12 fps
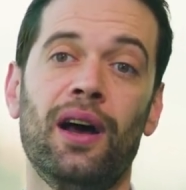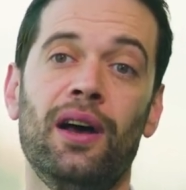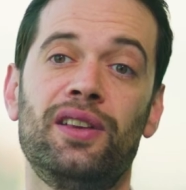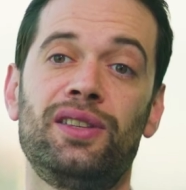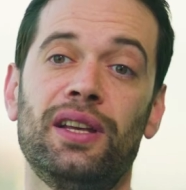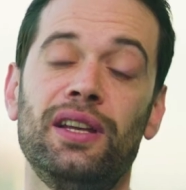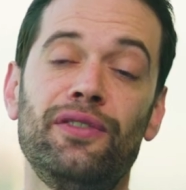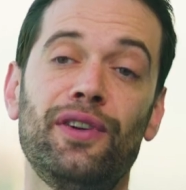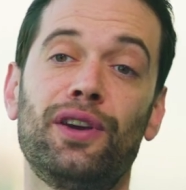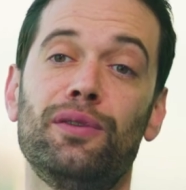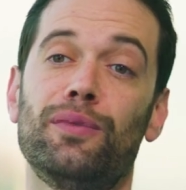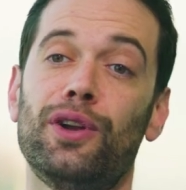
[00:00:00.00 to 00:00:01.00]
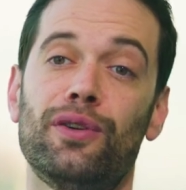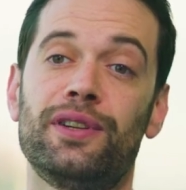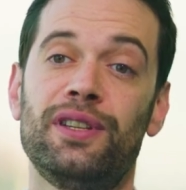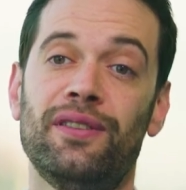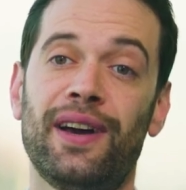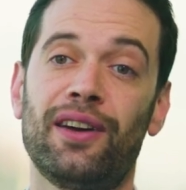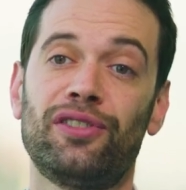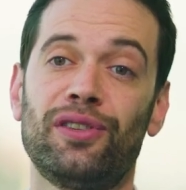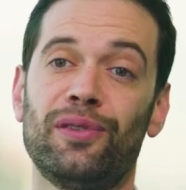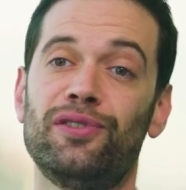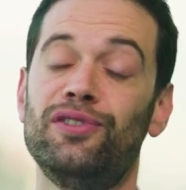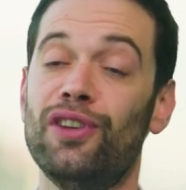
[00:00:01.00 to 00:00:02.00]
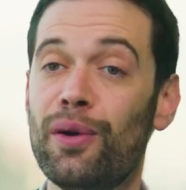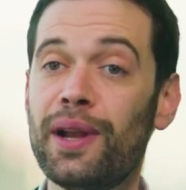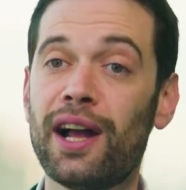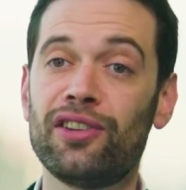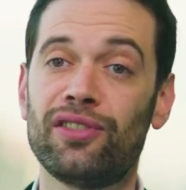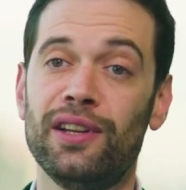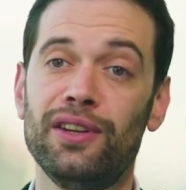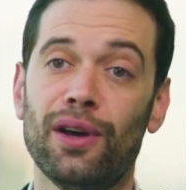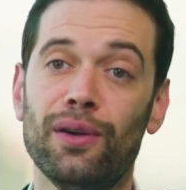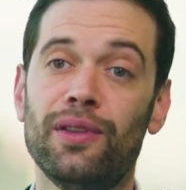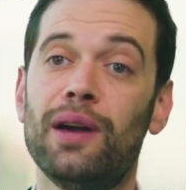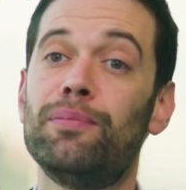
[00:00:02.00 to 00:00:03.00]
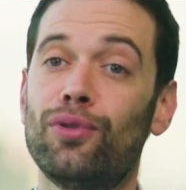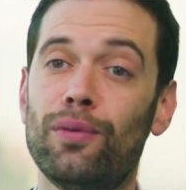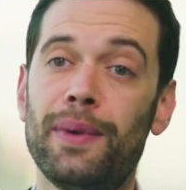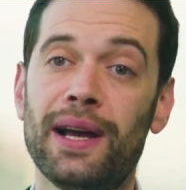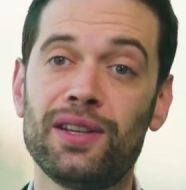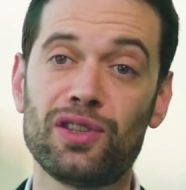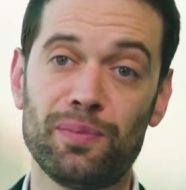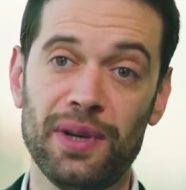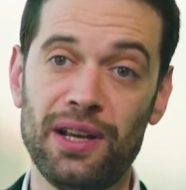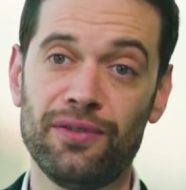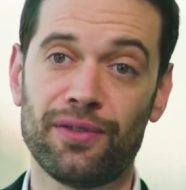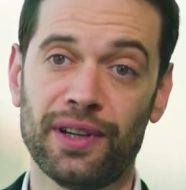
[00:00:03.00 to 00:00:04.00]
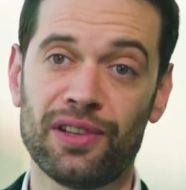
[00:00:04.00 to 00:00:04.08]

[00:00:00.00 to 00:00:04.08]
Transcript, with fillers: A significant minority of households don't actually know their broadband speed, for